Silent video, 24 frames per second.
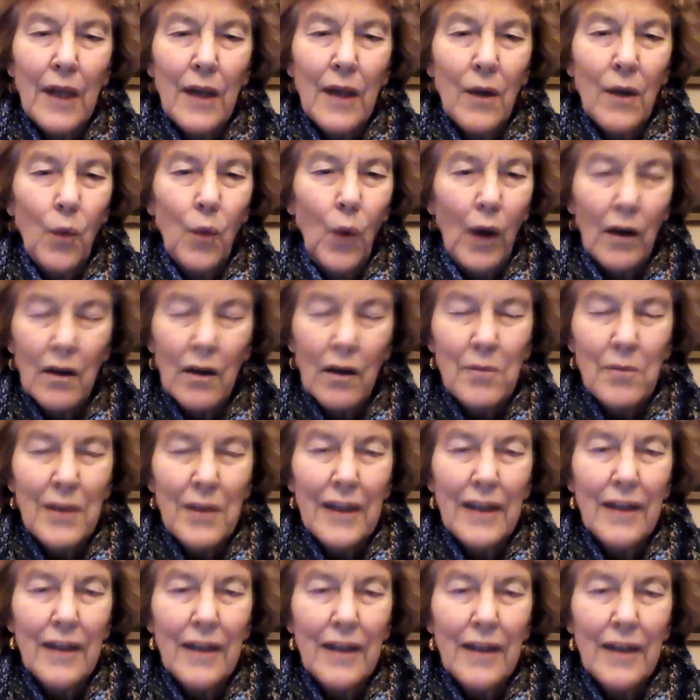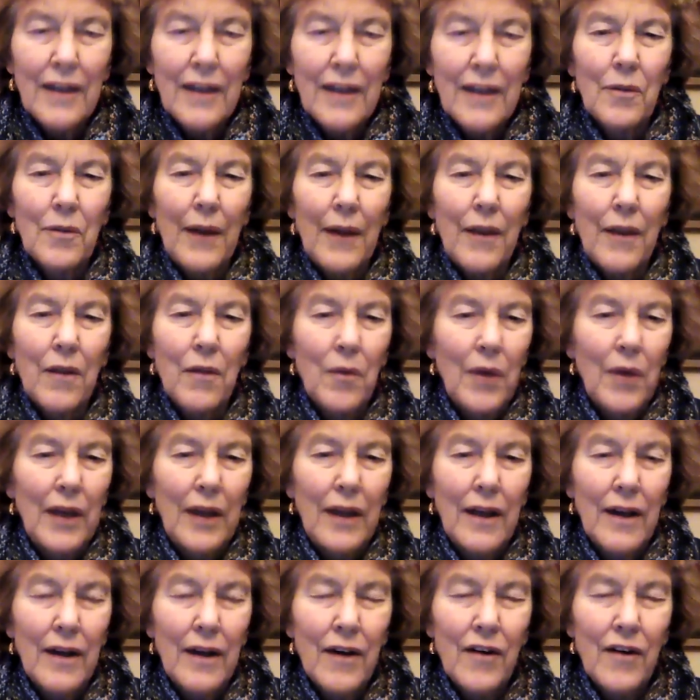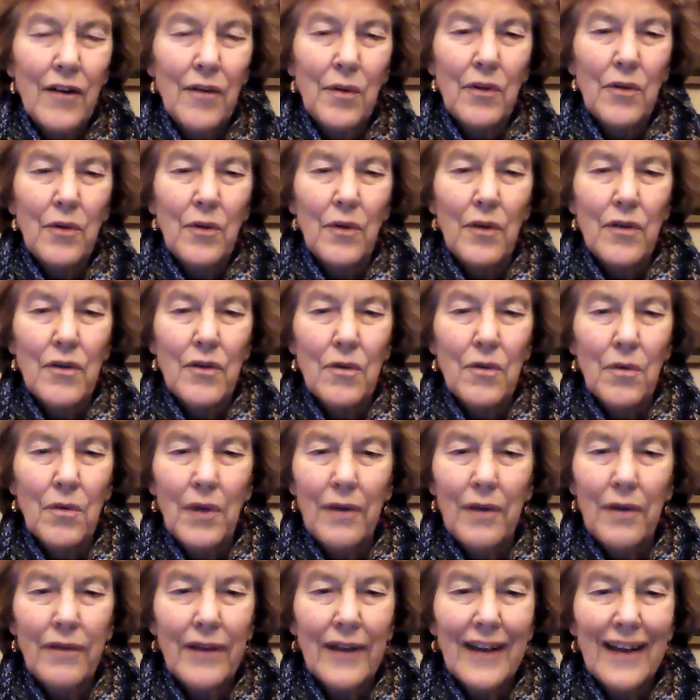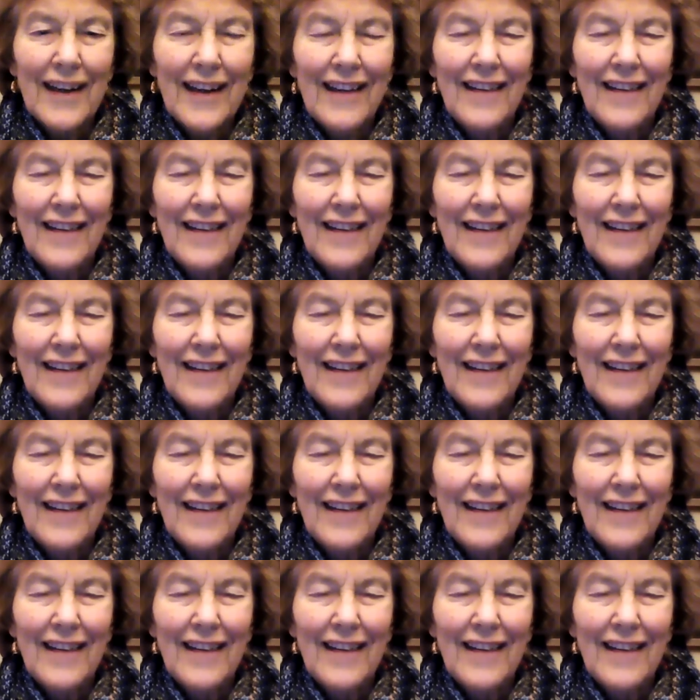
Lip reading: welcomed it for about 3 years, which was terrific.